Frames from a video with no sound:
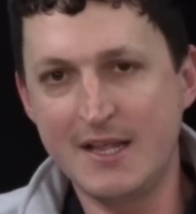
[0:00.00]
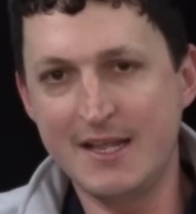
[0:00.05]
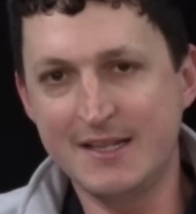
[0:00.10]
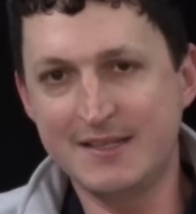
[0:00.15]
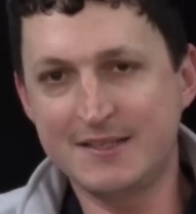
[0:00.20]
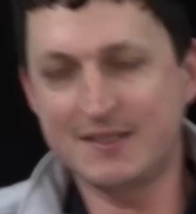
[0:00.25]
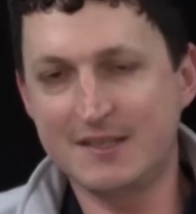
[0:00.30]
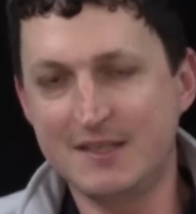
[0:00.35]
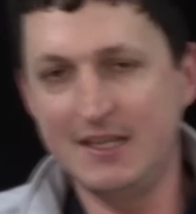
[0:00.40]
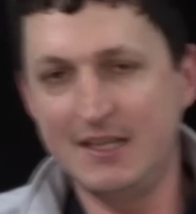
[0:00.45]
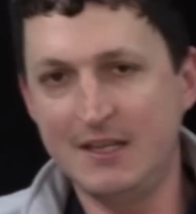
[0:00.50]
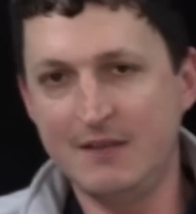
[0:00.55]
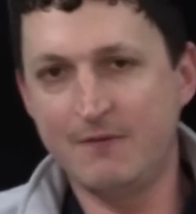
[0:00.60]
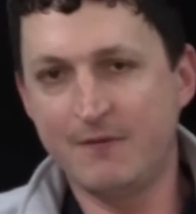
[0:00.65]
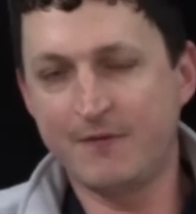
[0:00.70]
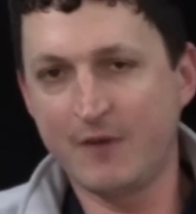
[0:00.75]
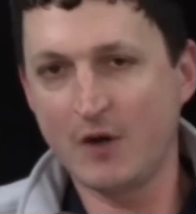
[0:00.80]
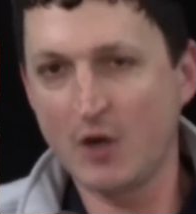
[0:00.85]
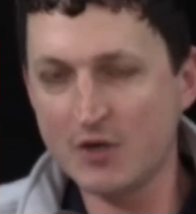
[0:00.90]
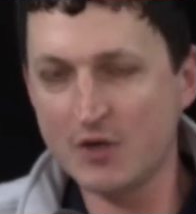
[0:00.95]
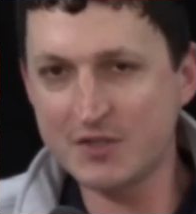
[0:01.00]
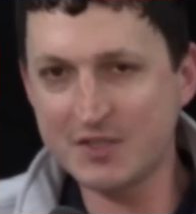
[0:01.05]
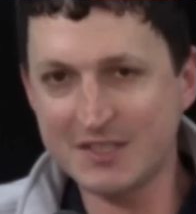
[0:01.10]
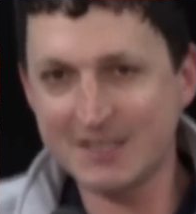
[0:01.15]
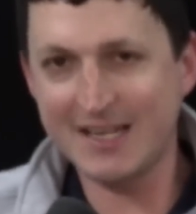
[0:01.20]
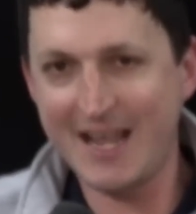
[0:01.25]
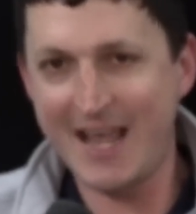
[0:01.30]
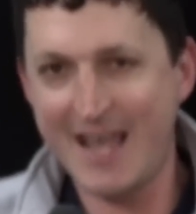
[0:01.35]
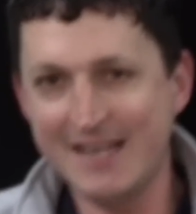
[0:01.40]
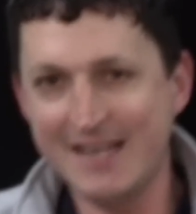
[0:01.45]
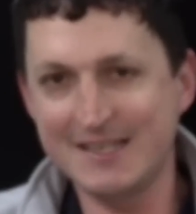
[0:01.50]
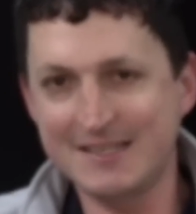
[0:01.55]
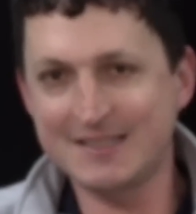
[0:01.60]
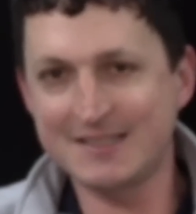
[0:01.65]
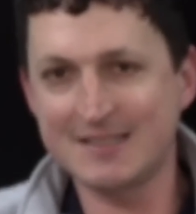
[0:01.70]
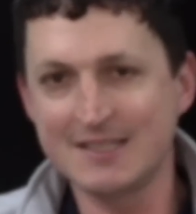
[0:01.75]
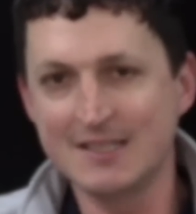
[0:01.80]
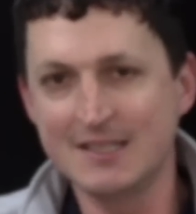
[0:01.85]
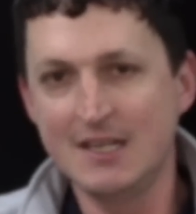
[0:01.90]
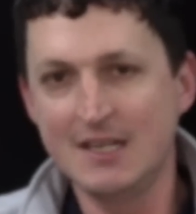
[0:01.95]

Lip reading: It's the first case